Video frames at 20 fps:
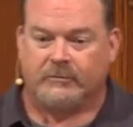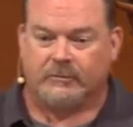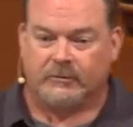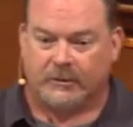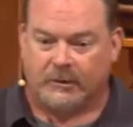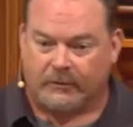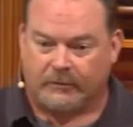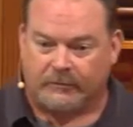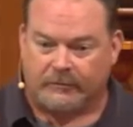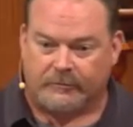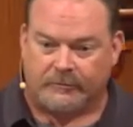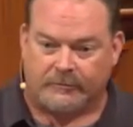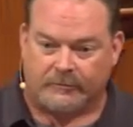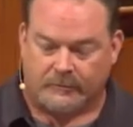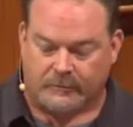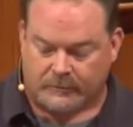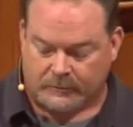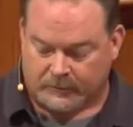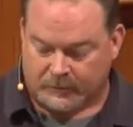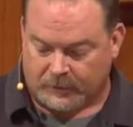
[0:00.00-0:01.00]
and love
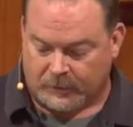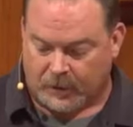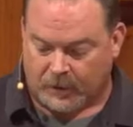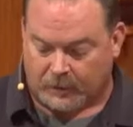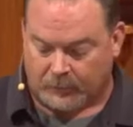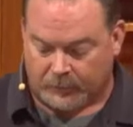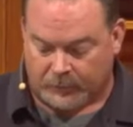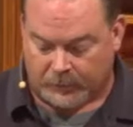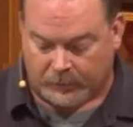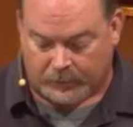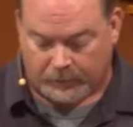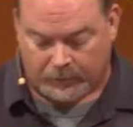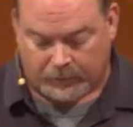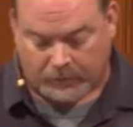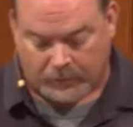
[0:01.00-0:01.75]
God with all your